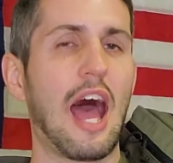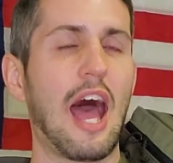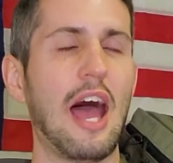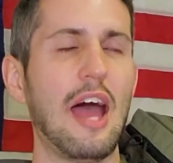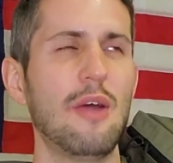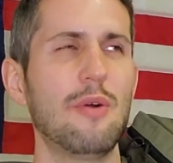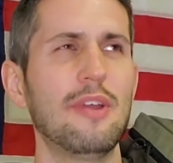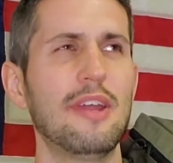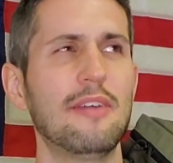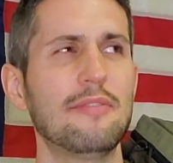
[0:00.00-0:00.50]

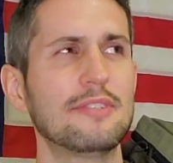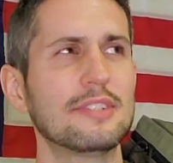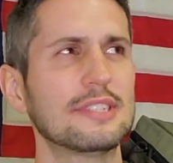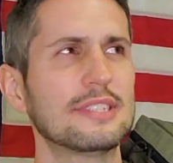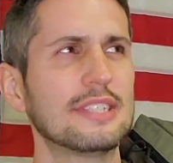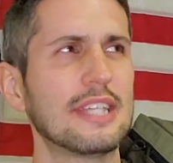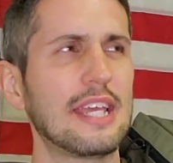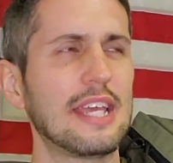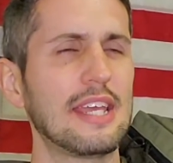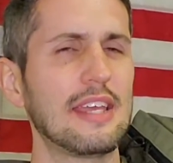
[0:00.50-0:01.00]
I would have to
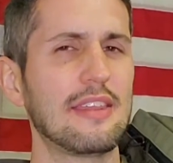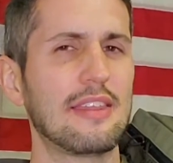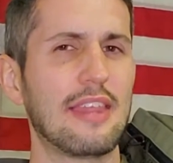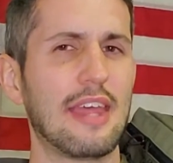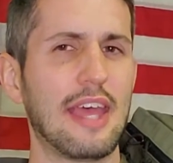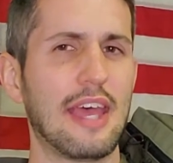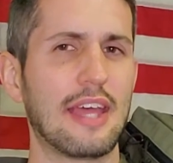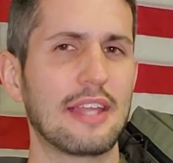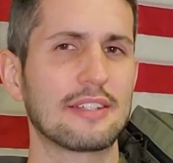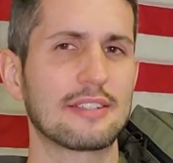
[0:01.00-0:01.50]
say
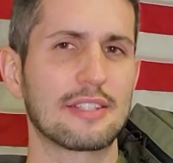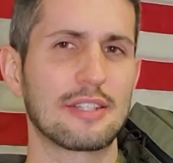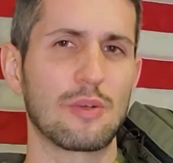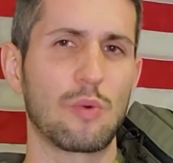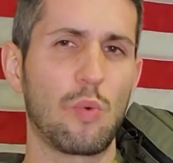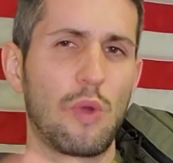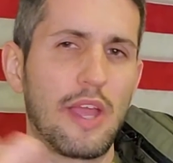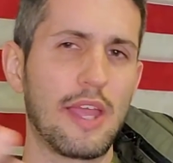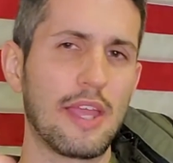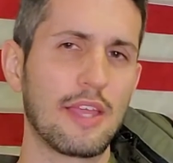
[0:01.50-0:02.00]
that
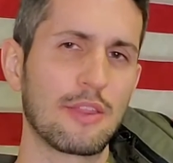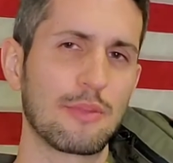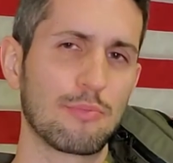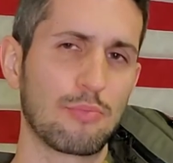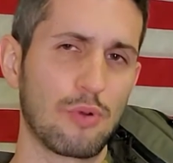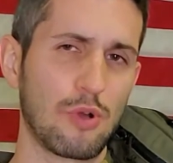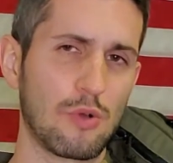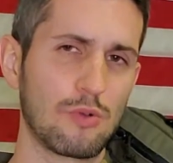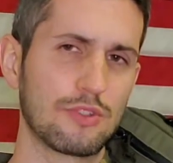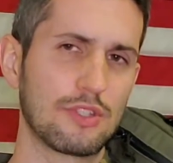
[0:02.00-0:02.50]
weighing the
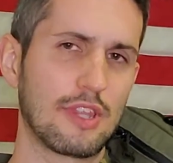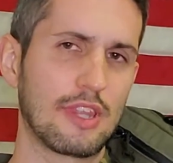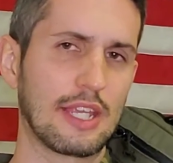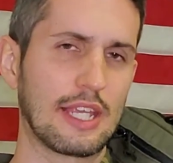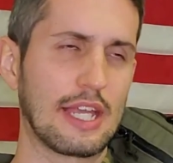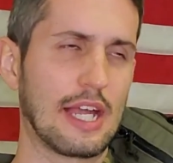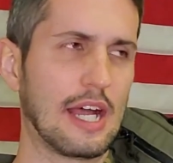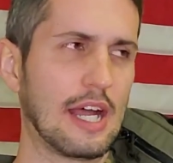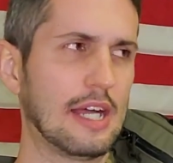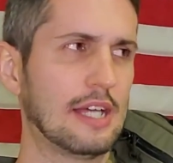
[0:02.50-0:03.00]
pros and the
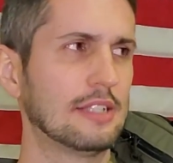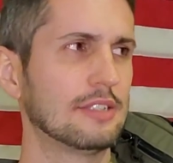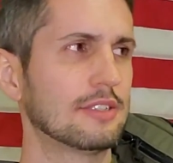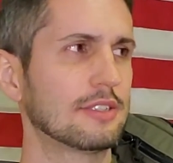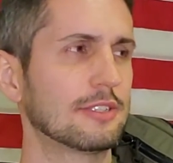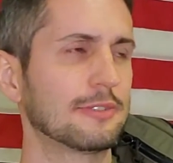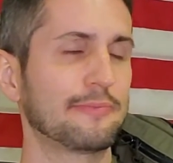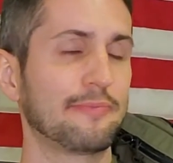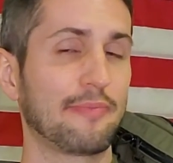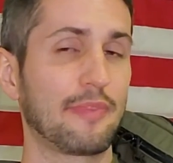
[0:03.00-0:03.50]

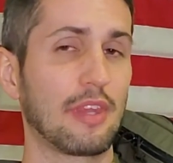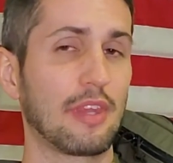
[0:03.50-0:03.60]
cons